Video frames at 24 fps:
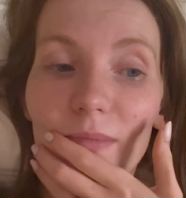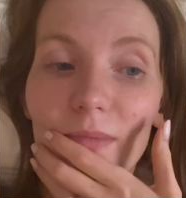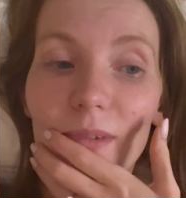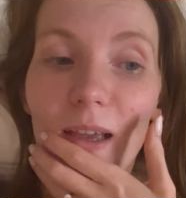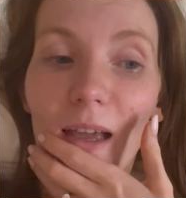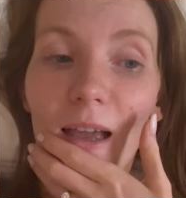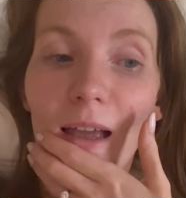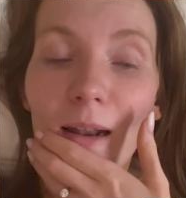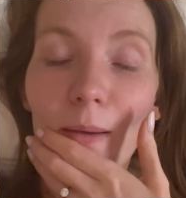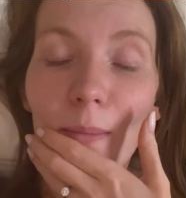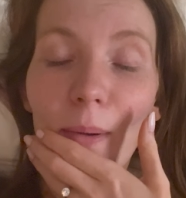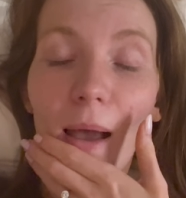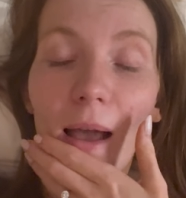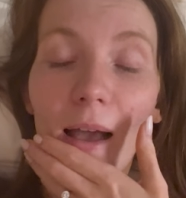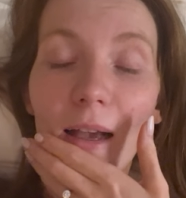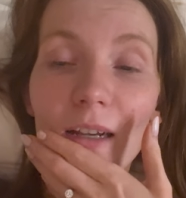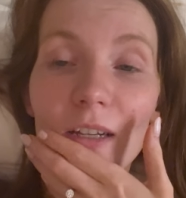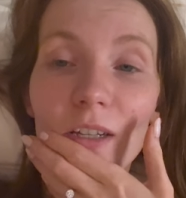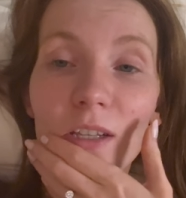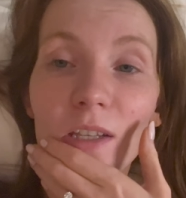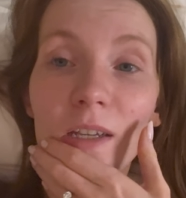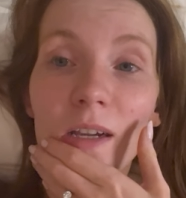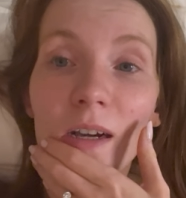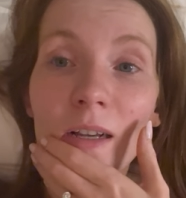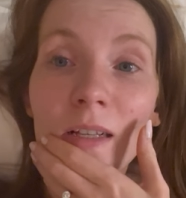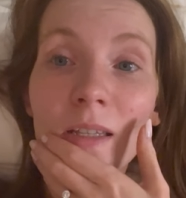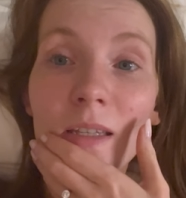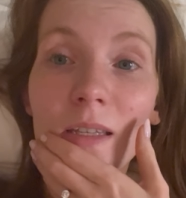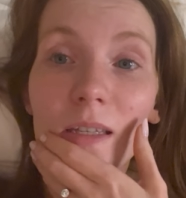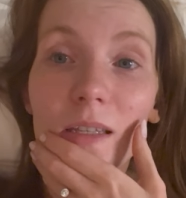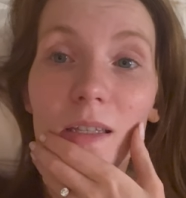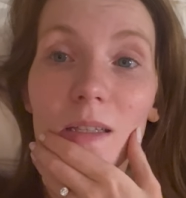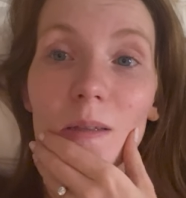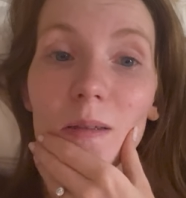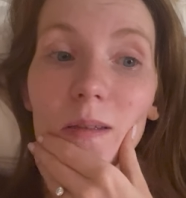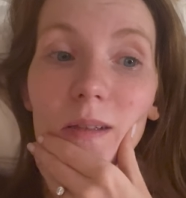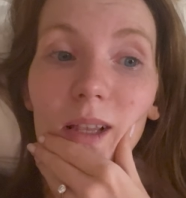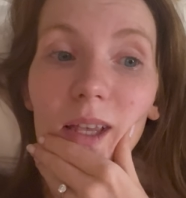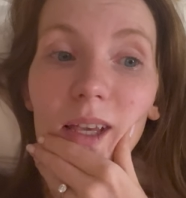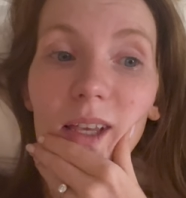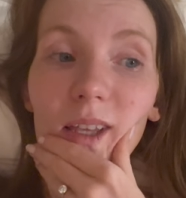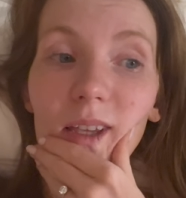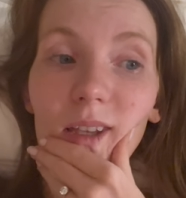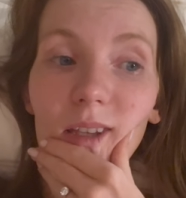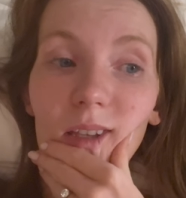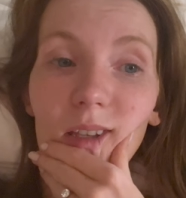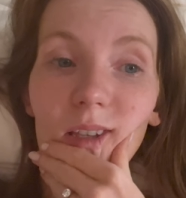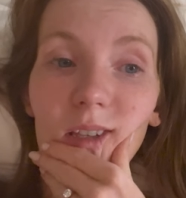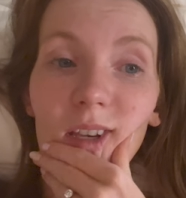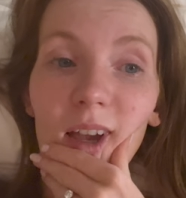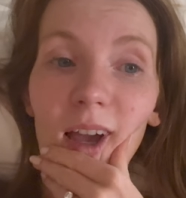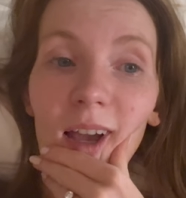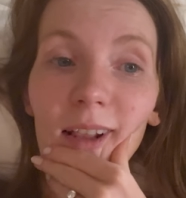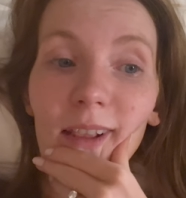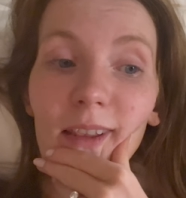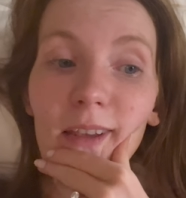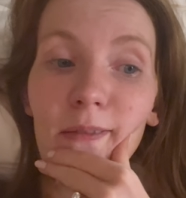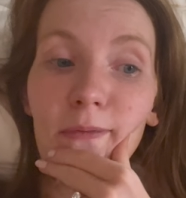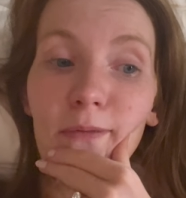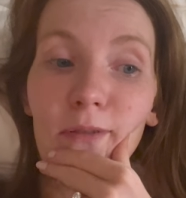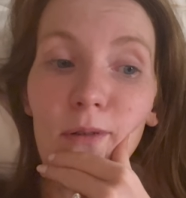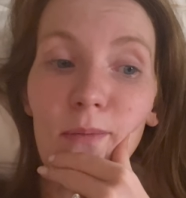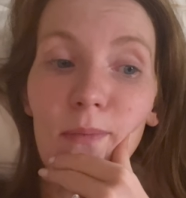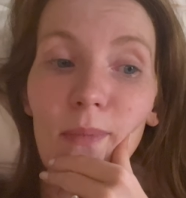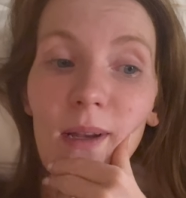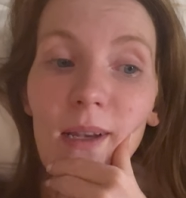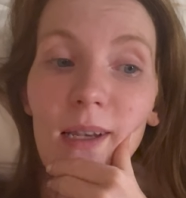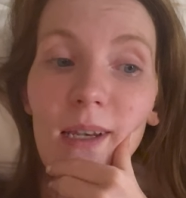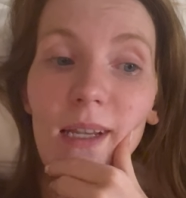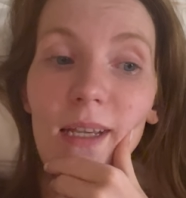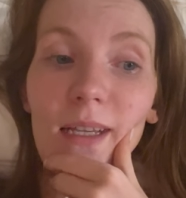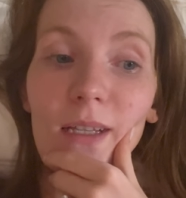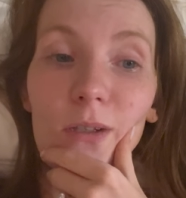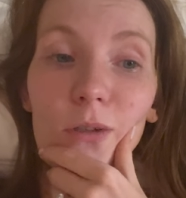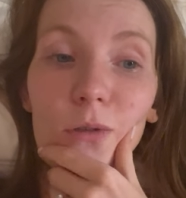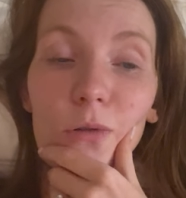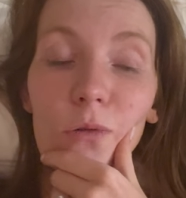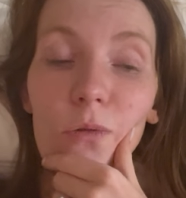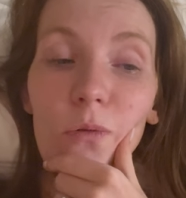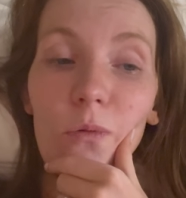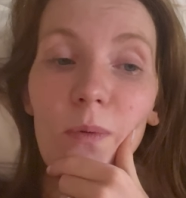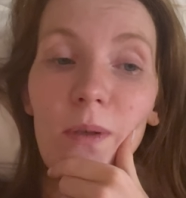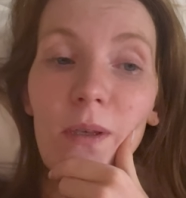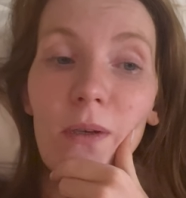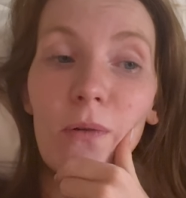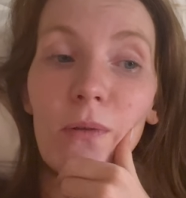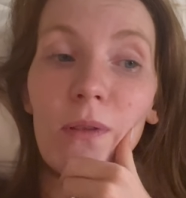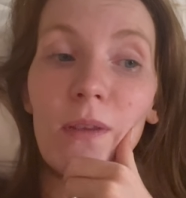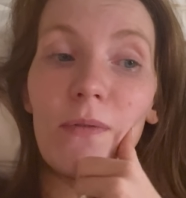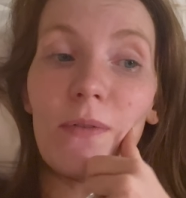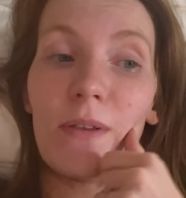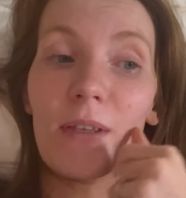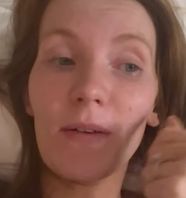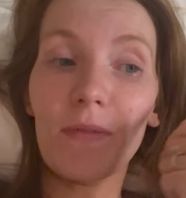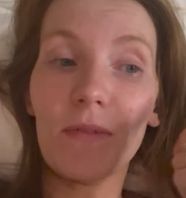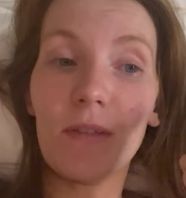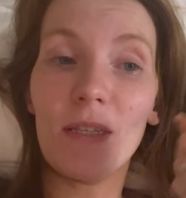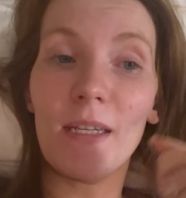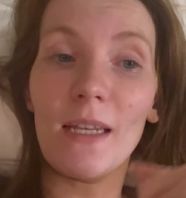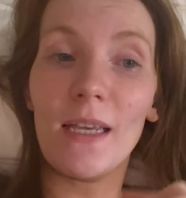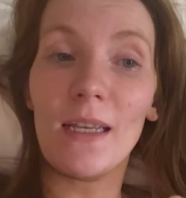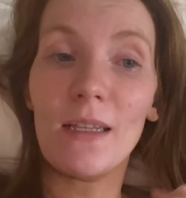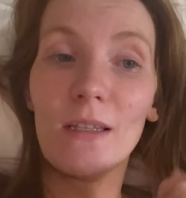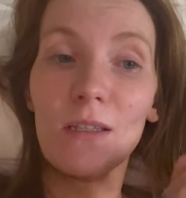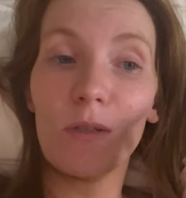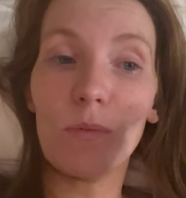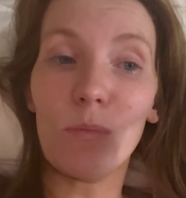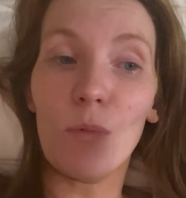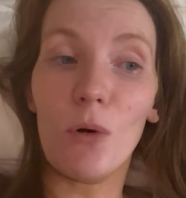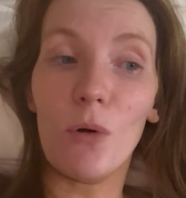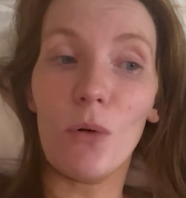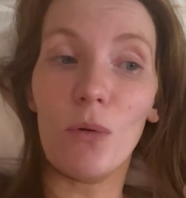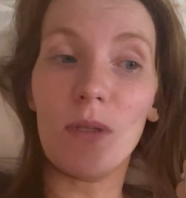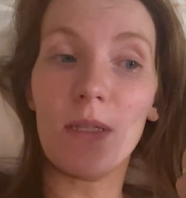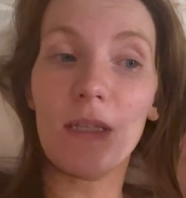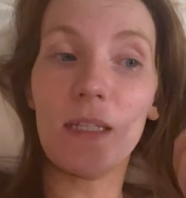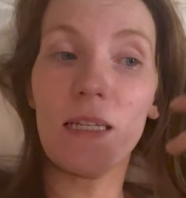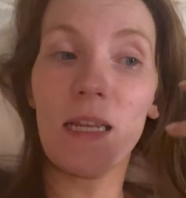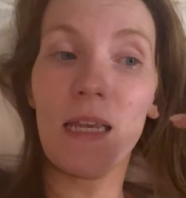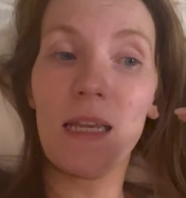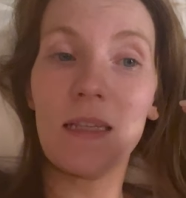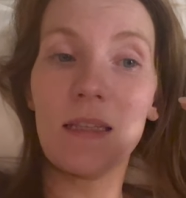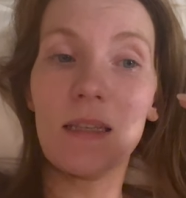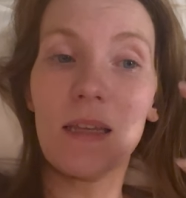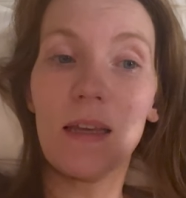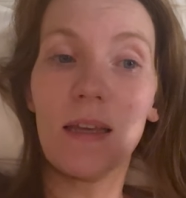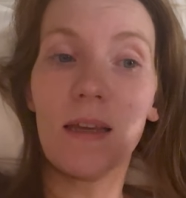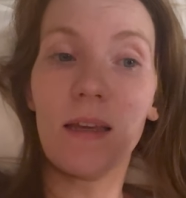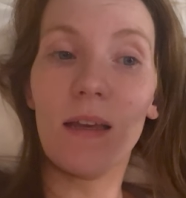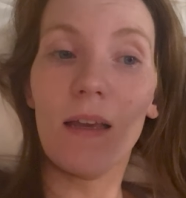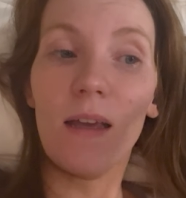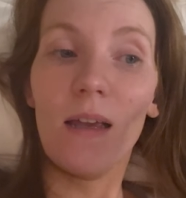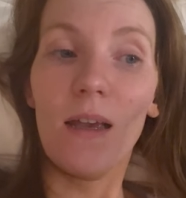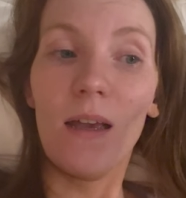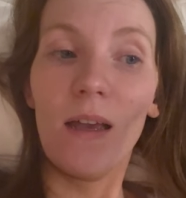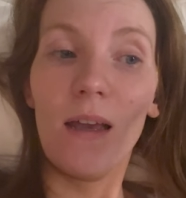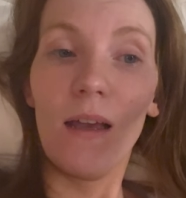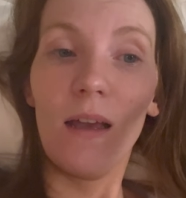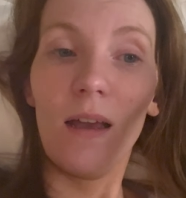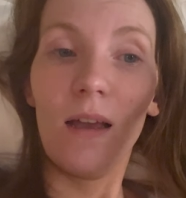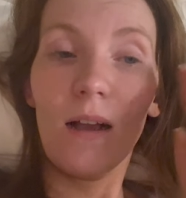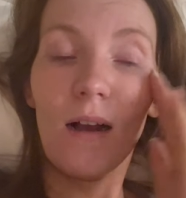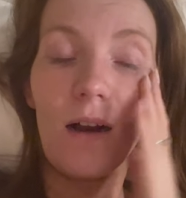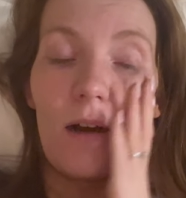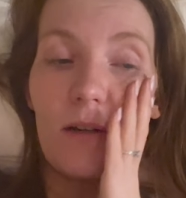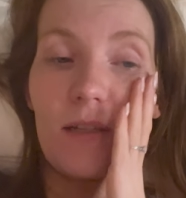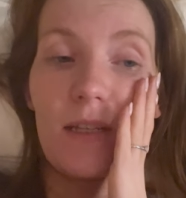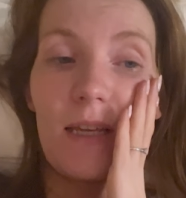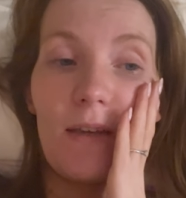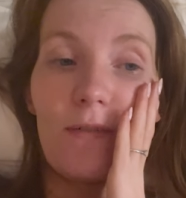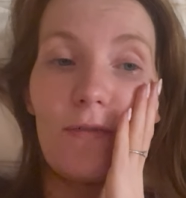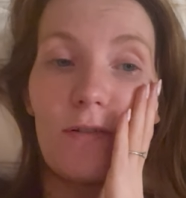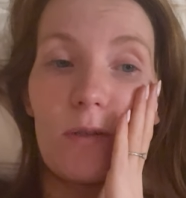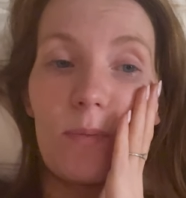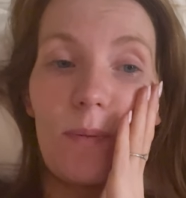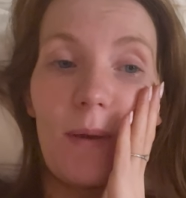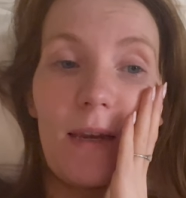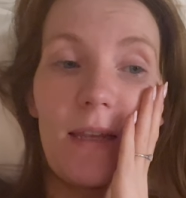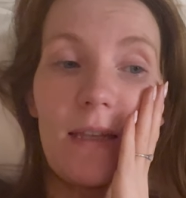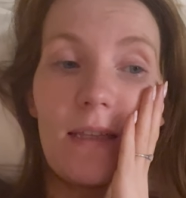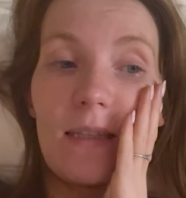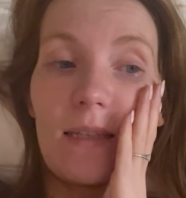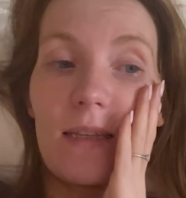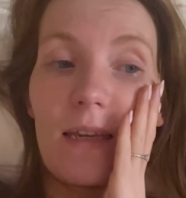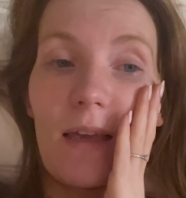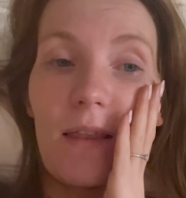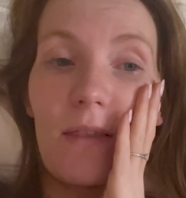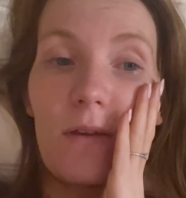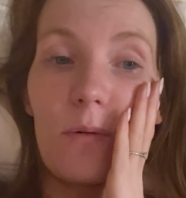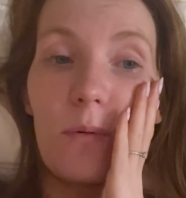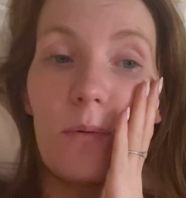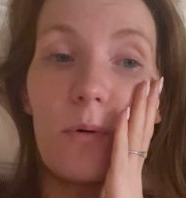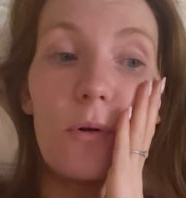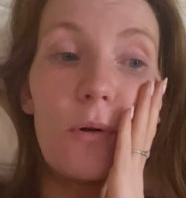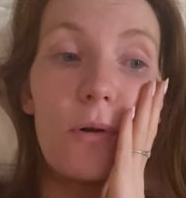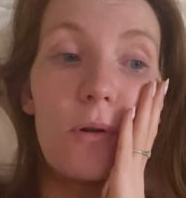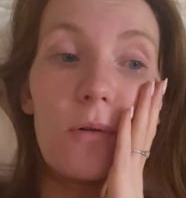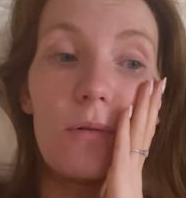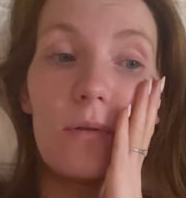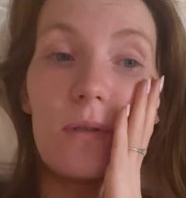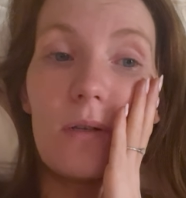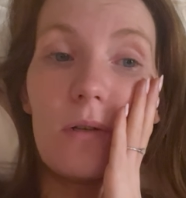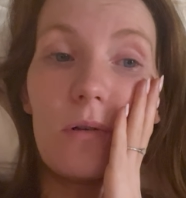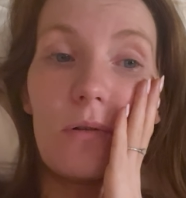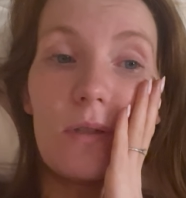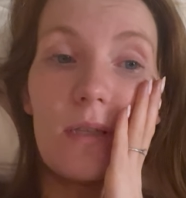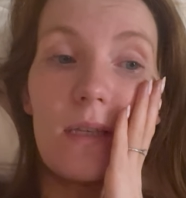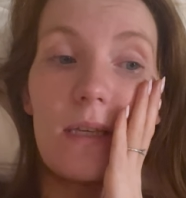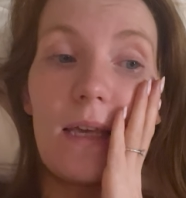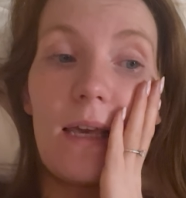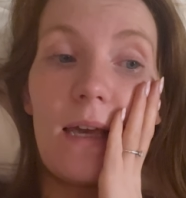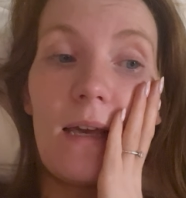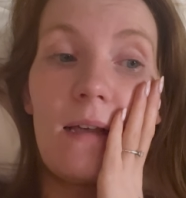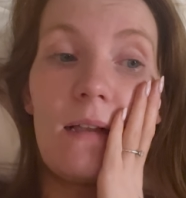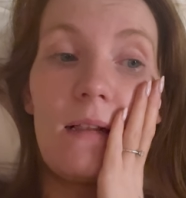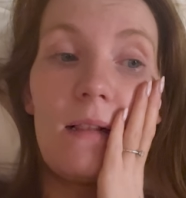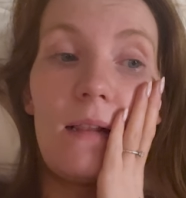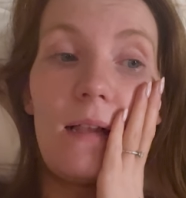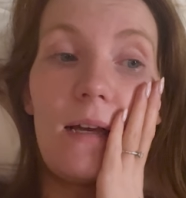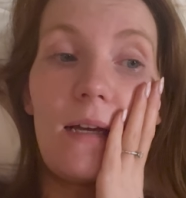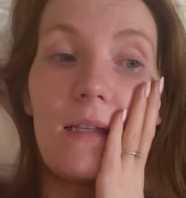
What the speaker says: And I'm actually gutted. Like, Jack leaves on Monday, so we only really have today and tomorrow, and today's like our day for spending together. We're going to go to Notting Hill.